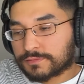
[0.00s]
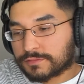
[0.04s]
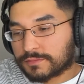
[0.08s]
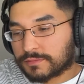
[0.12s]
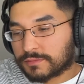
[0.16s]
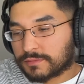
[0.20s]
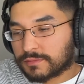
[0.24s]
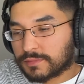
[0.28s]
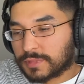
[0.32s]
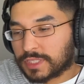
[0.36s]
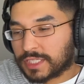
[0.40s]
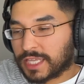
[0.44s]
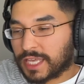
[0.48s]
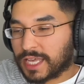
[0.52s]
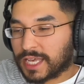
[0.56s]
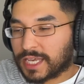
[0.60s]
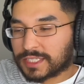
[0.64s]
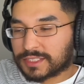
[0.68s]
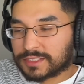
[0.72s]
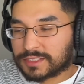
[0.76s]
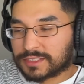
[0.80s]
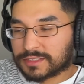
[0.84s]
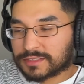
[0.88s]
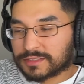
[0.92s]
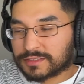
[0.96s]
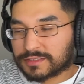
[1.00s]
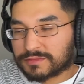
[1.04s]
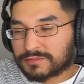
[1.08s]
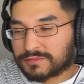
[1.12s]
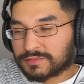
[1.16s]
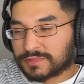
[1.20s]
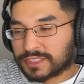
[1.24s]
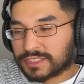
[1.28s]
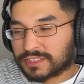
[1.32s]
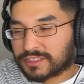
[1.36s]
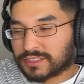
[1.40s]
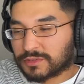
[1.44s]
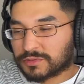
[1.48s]
But yeah, it's just
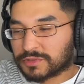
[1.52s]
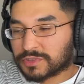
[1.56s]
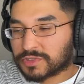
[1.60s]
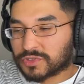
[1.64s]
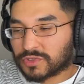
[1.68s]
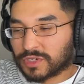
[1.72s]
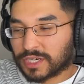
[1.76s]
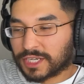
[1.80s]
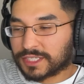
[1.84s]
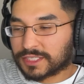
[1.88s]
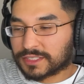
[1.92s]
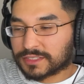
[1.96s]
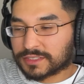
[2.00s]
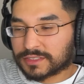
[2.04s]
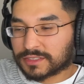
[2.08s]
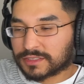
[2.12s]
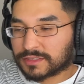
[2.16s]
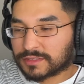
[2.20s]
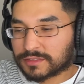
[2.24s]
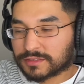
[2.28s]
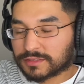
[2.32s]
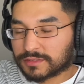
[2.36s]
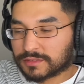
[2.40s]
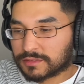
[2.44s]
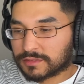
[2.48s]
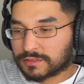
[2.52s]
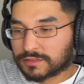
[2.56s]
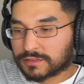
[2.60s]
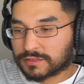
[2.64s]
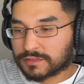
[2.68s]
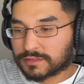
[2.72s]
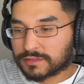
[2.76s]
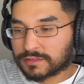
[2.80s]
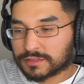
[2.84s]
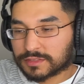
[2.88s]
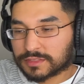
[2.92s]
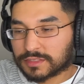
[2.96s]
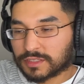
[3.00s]
so strange.
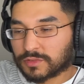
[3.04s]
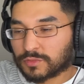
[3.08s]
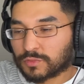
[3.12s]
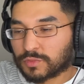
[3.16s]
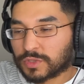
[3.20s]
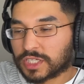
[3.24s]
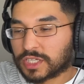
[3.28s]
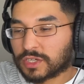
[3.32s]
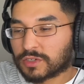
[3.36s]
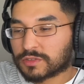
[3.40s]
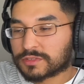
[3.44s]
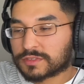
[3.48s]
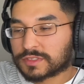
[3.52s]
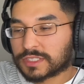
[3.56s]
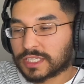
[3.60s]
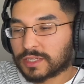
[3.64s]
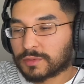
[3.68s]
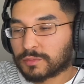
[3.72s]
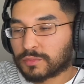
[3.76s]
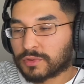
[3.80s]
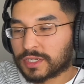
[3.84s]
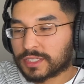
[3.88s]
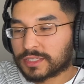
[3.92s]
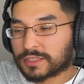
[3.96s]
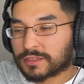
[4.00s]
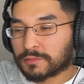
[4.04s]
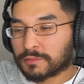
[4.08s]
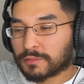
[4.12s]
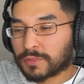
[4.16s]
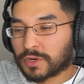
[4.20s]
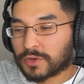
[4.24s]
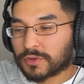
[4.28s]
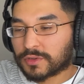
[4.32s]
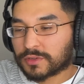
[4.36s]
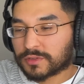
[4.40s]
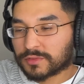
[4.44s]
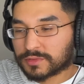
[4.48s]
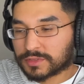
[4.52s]
They said we go celebrate the
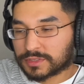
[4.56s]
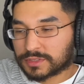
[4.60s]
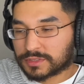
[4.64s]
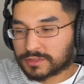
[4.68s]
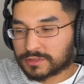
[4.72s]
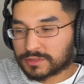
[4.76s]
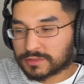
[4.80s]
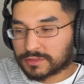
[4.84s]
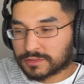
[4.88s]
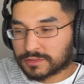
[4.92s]
murderers.